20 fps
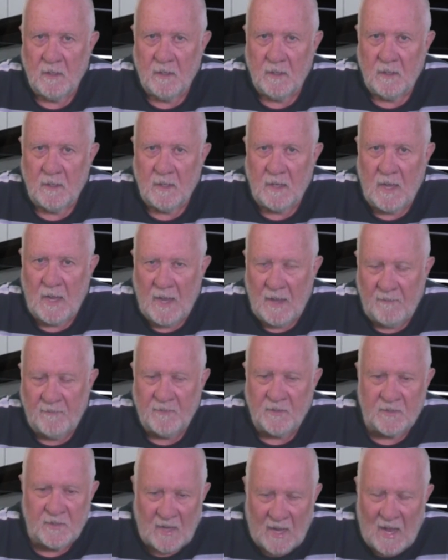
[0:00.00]
you have to
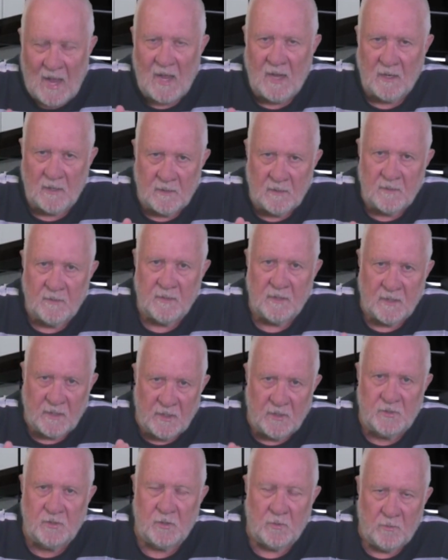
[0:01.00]
target the
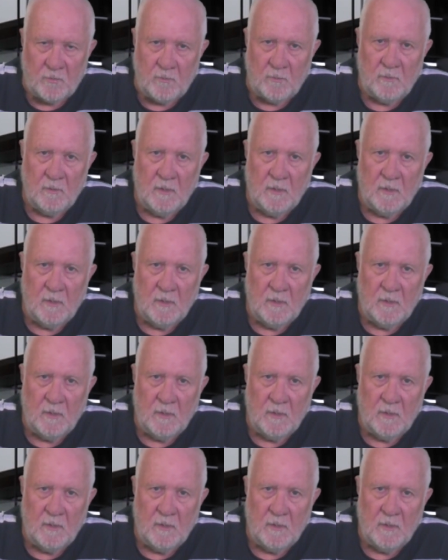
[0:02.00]
issue,